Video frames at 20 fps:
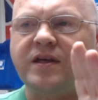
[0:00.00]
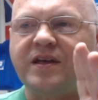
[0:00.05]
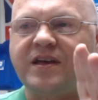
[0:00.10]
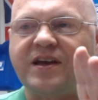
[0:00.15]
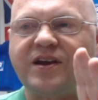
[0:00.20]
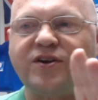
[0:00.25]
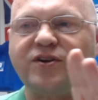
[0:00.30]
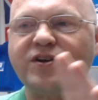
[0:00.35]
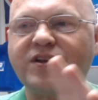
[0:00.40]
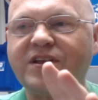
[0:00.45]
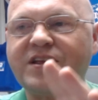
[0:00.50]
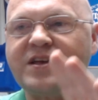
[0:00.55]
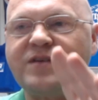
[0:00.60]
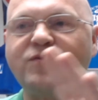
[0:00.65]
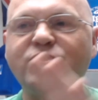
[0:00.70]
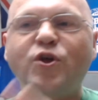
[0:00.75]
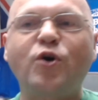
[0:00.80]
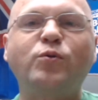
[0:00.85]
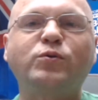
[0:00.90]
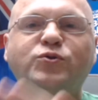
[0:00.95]
here,
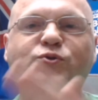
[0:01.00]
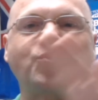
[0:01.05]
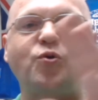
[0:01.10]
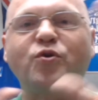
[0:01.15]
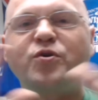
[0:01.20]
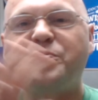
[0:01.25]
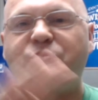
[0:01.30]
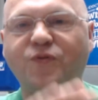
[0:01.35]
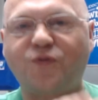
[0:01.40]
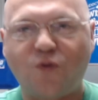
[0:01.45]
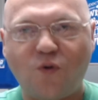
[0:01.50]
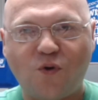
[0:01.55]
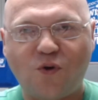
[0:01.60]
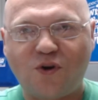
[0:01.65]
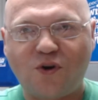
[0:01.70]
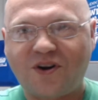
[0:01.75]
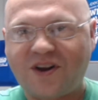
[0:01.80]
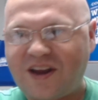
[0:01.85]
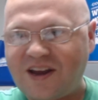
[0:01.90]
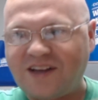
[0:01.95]
even though it was recorded
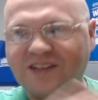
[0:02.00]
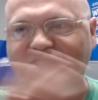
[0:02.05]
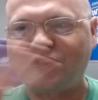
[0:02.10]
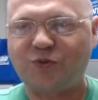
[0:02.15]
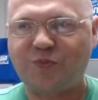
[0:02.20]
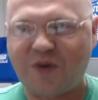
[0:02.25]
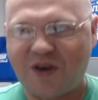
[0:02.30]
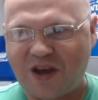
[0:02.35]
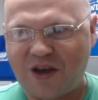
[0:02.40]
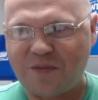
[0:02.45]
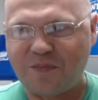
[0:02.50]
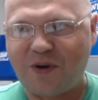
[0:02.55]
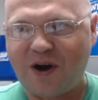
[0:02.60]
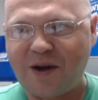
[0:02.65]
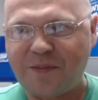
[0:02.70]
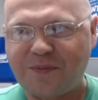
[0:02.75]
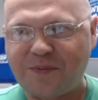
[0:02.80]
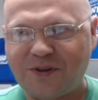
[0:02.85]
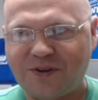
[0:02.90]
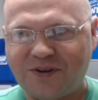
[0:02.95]
before Kansas became
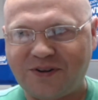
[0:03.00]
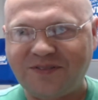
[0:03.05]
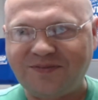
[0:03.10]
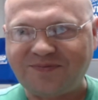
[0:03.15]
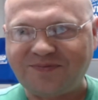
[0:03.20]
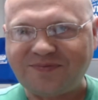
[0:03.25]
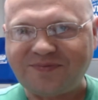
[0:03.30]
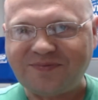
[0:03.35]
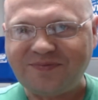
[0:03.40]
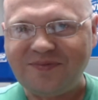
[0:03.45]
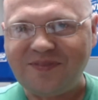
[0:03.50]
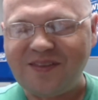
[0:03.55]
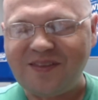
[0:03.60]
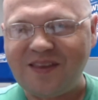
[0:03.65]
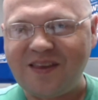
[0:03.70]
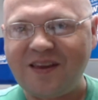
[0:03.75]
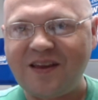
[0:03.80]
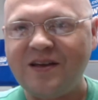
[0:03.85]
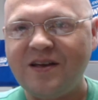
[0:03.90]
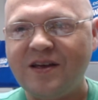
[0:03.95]
popular,
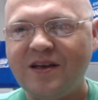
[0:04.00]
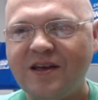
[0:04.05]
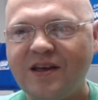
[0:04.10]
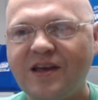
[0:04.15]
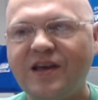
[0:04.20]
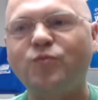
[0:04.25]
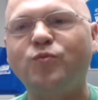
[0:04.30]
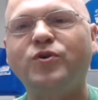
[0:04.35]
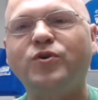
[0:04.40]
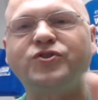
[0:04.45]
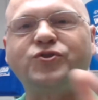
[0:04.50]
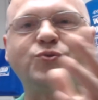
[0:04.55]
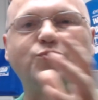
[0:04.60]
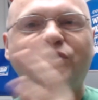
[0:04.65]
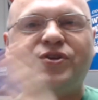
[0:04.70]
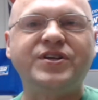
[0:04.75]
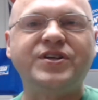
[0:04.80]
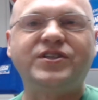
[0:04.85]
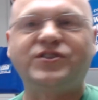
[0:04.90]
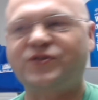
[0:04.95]
it was
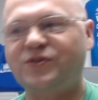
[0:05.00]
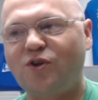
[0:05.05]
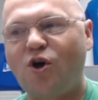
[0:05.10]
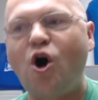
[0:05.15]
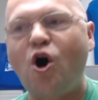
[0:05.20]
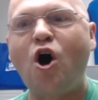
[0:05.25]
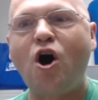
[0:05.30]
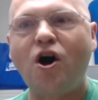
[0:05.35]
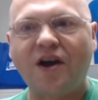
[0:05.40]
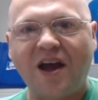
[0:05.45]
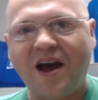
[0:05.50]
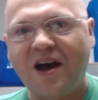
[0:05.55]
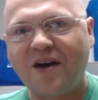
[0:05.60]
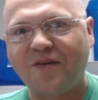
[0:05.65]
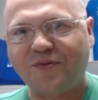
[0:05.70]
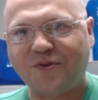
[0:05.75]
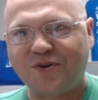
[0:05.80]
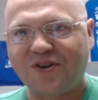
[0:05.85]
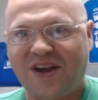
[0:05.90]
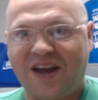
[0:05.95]
released long
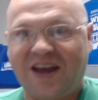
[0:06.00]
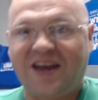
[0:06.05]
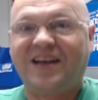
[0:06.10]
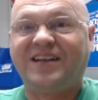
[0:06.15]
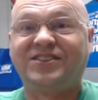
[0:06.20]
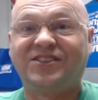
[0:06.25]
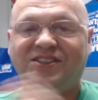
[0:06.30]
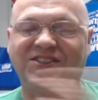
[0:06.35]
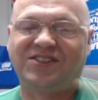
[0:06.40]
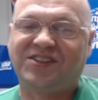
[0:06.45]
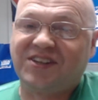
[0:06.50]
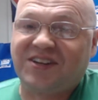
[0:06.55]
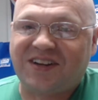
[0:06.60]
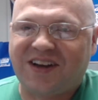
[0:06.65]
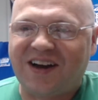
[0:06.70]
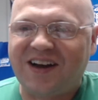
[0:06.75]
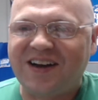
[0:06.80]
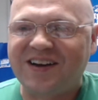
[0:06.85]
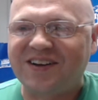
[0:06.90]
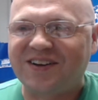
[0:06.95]
after Kansas had
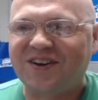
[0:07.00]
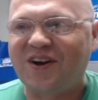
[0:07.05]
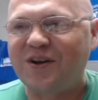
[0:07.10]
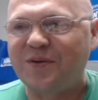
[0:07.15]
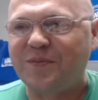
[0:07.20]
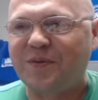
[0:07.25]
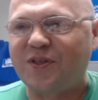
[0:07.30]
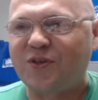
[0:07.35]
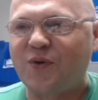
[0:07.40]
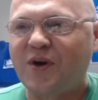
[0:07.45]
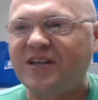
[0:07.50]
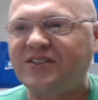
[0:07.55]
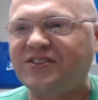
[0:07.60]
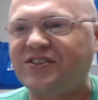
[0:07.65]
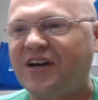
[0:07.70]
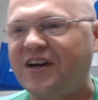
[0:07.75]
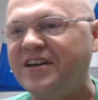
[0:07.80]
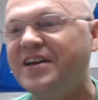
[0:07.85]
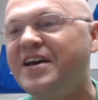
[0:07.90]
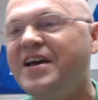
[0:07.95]
kind of gone by the
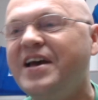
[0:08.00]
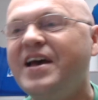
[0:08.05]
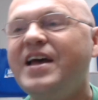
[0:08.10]
wayside.